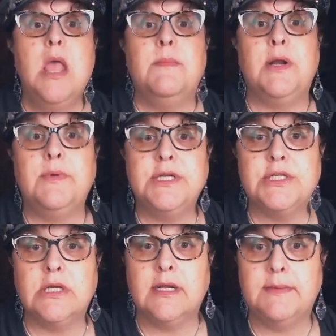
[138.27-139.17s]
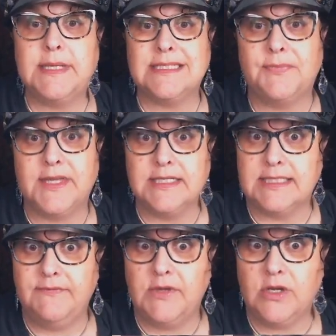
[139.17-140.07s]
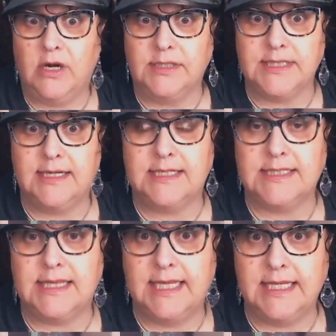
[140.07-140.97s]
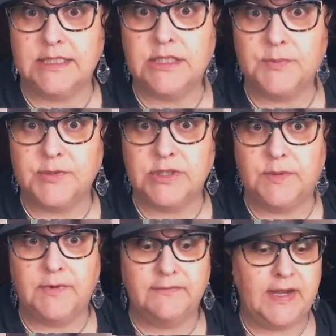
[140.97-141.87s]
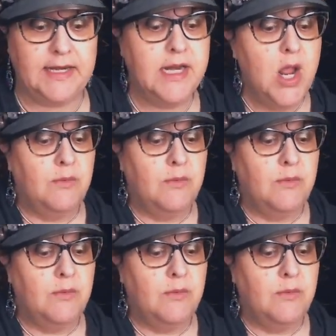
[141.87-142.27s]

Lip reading: But I want to show you how to make some Thanksgiving cards out of this. I think it's super, super fun.